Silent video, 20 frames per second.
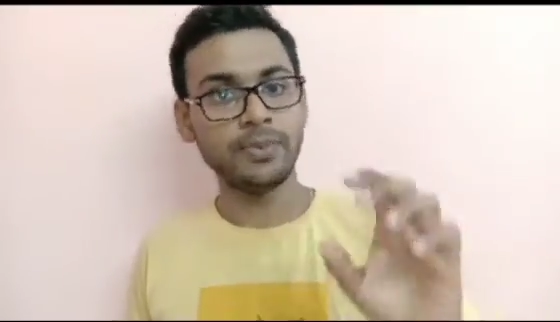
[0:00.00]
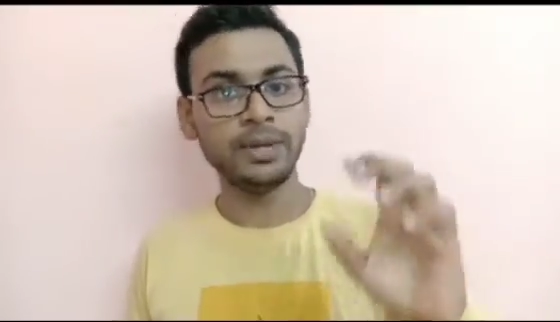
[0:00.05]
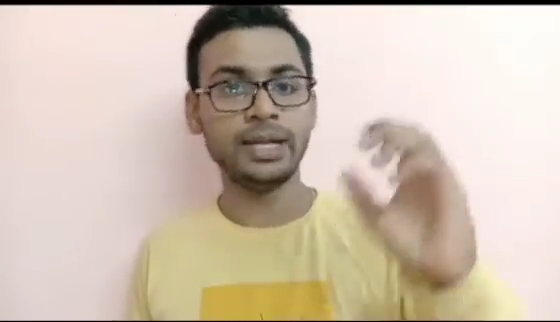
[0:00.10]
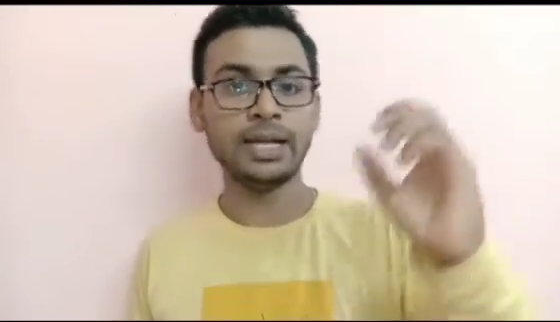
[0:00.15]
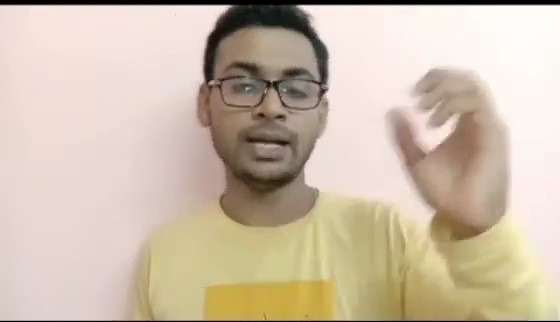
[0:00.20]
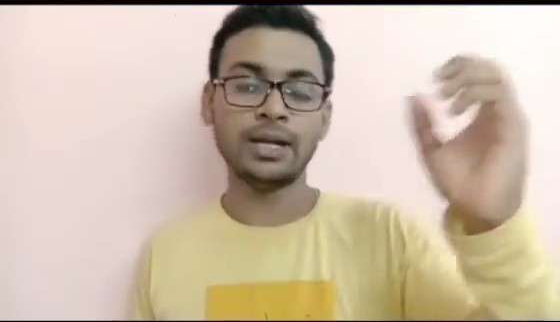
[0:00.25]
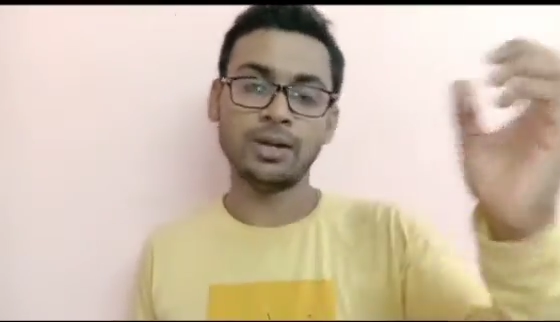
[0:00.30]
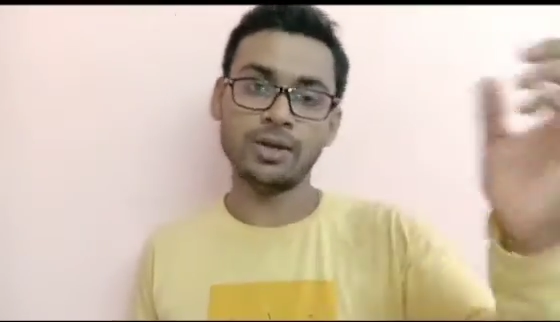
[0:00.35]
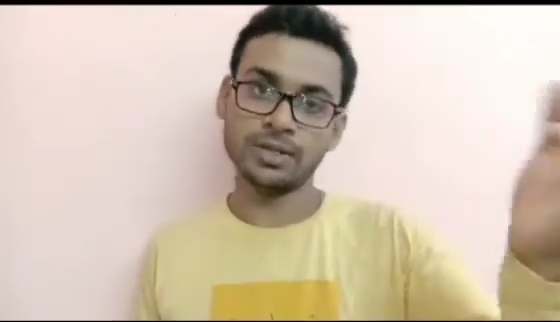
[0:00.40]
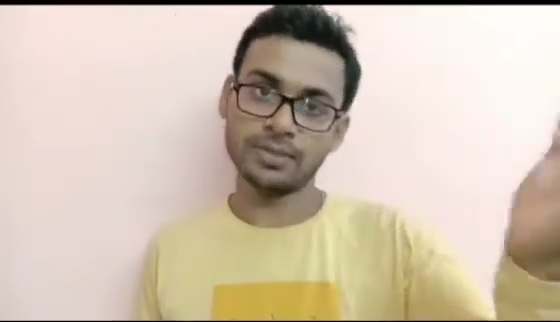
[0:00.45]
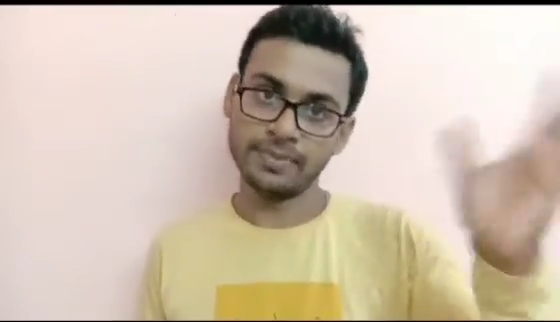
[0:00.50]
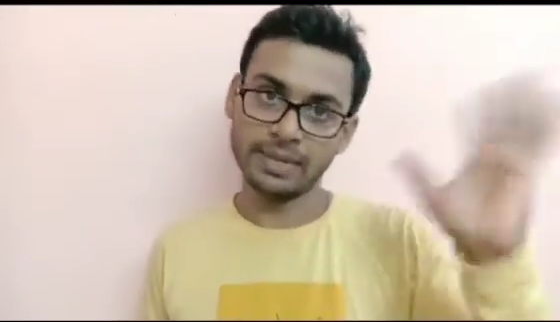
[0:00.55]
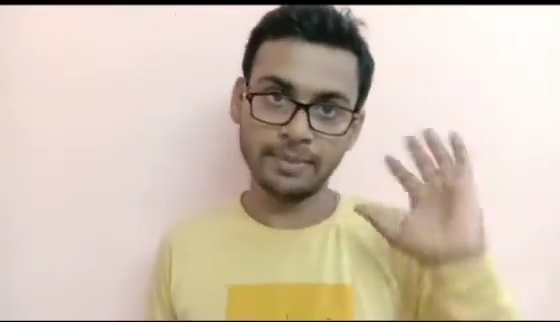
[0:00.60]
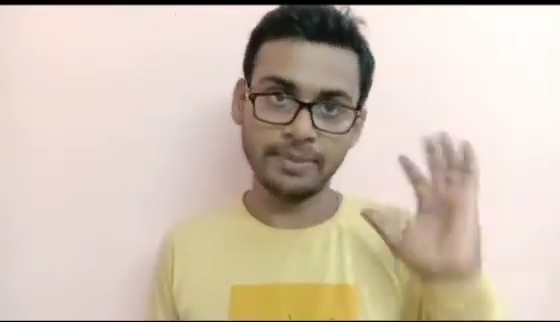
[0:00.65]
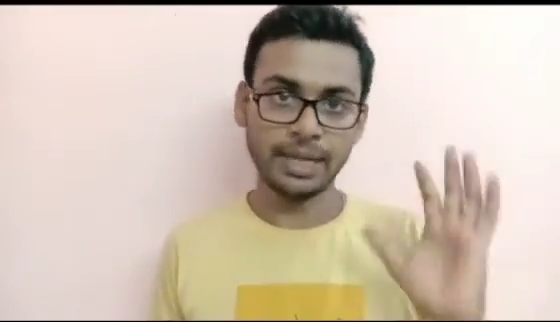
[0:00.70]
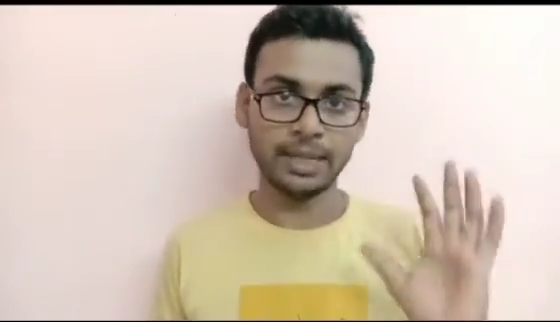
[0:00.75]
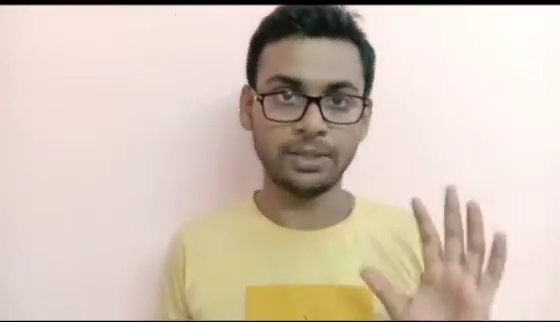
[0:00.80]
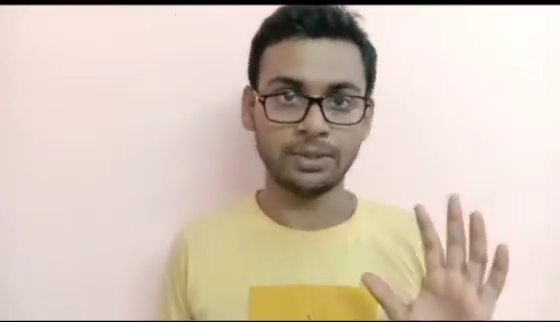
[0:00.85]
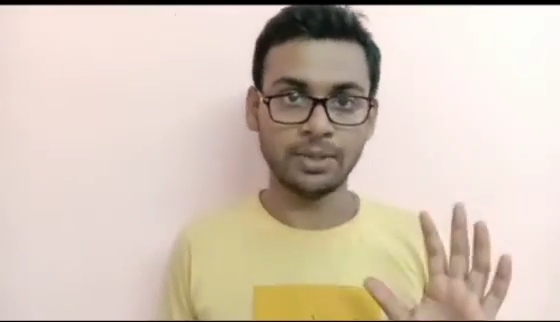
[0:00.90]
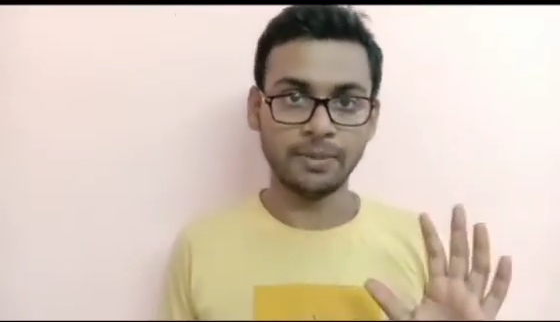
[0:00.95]
and loss made by
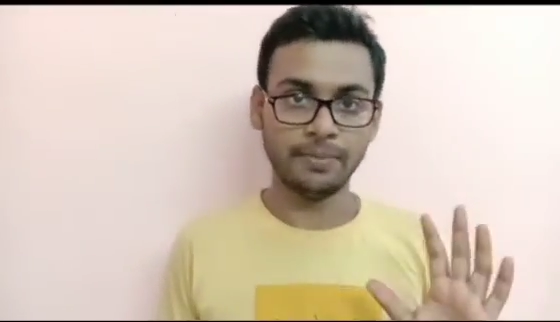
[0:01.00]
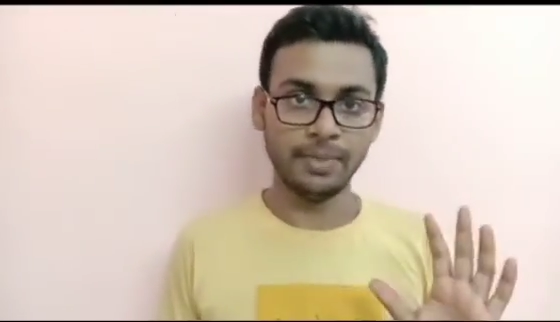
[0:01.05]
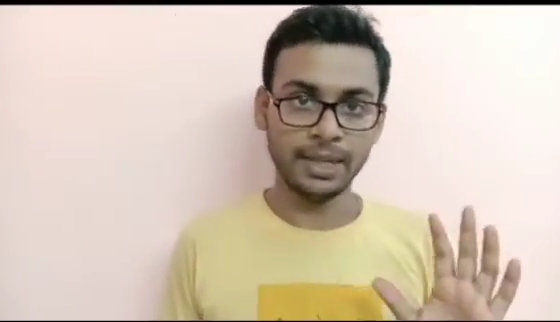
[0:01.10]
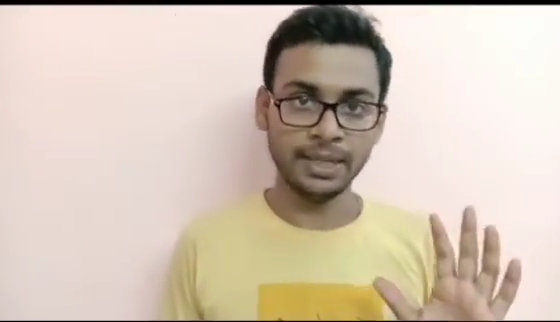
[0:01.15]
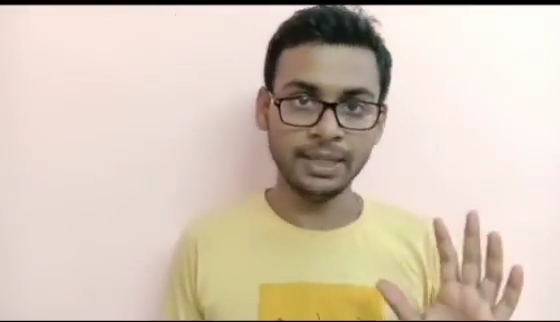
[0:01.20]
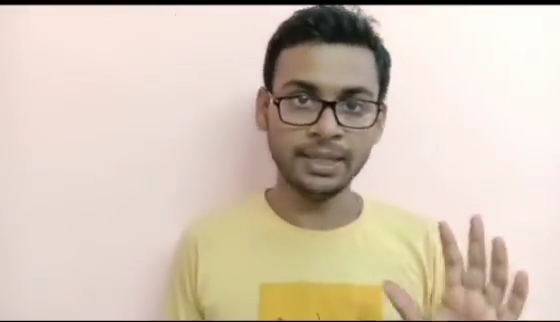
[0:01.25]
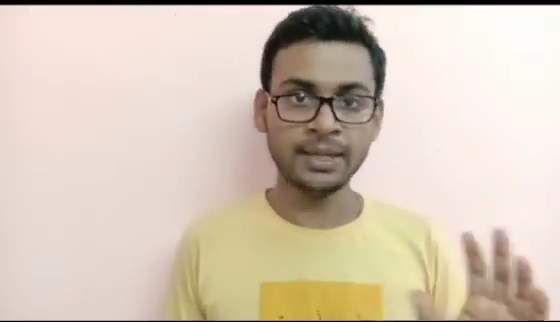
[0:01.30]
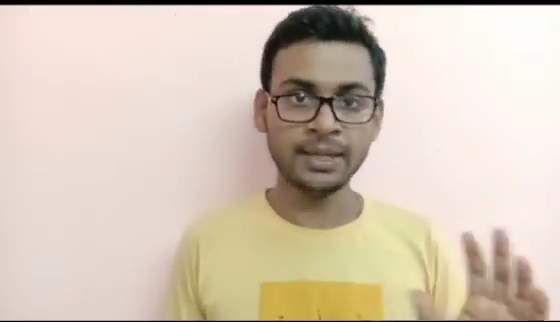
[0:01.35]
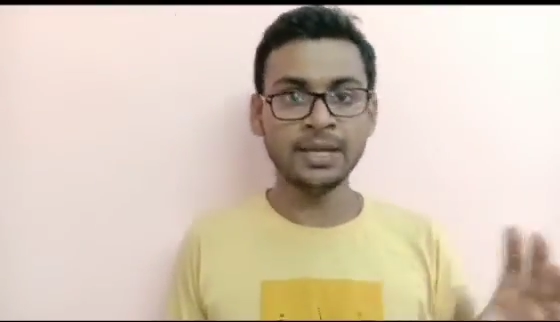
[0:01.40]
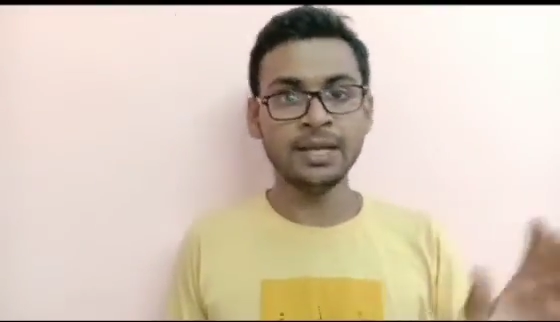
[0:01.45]
the company,